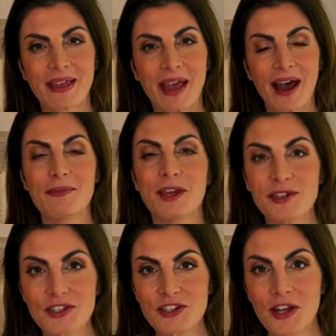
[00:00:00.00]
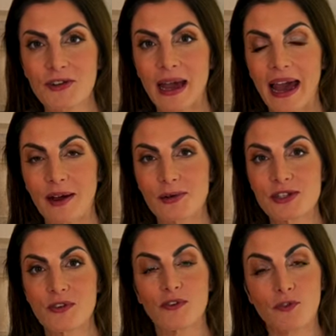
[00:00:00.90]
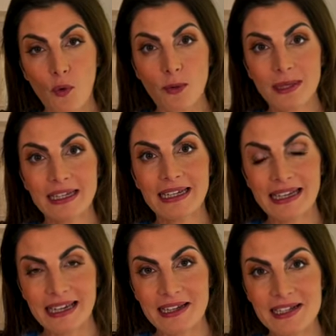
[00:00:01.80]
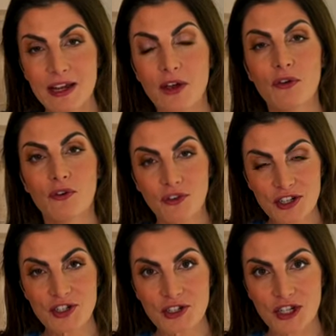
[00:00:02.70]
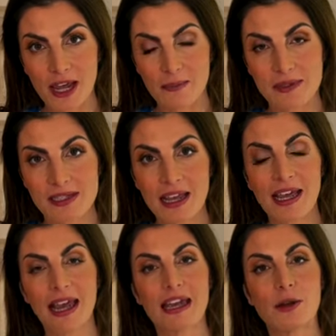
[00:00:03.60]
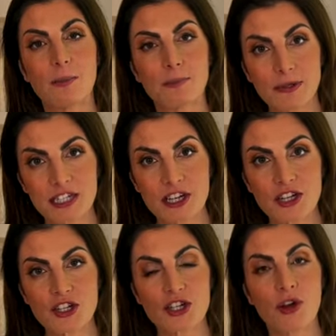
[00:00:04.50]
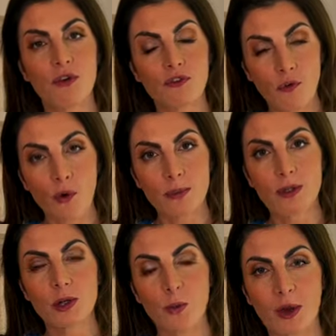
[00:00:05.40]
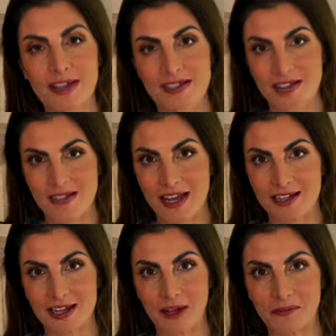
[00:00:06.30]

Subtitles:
I'm going to show you how to formally eat fish and chips in a British formal Western setting.